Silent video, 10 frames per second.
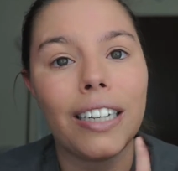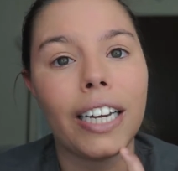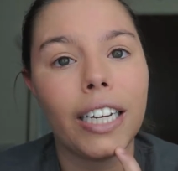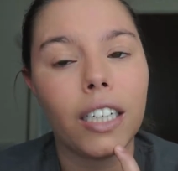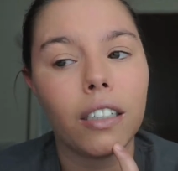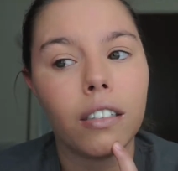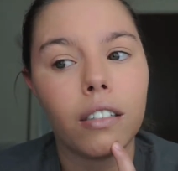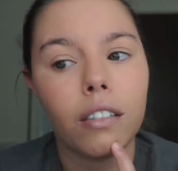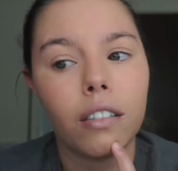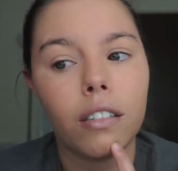like
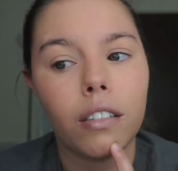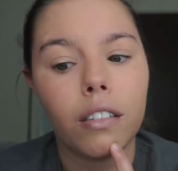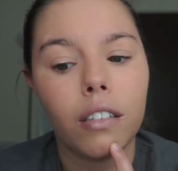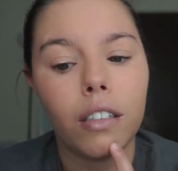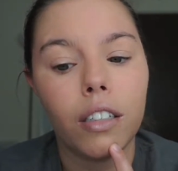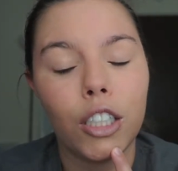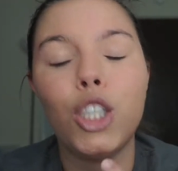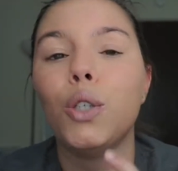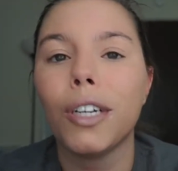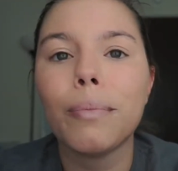
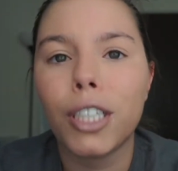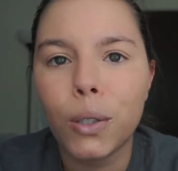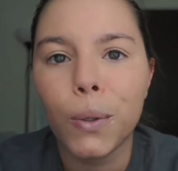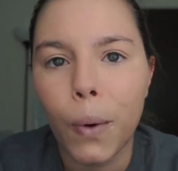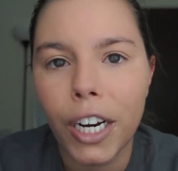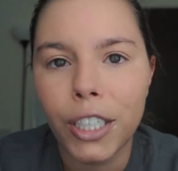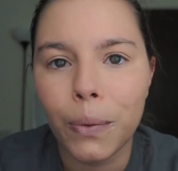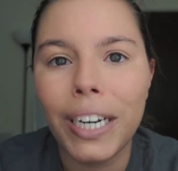do as much as we wanted to.